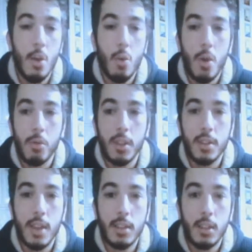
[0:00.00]
when we
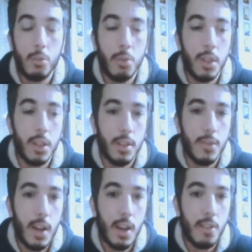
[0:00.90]
decided to bring these
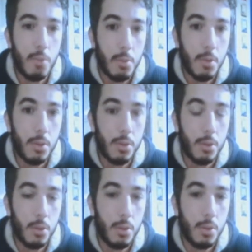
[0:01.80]
five people
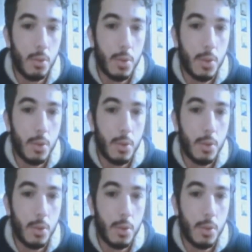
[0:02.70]
to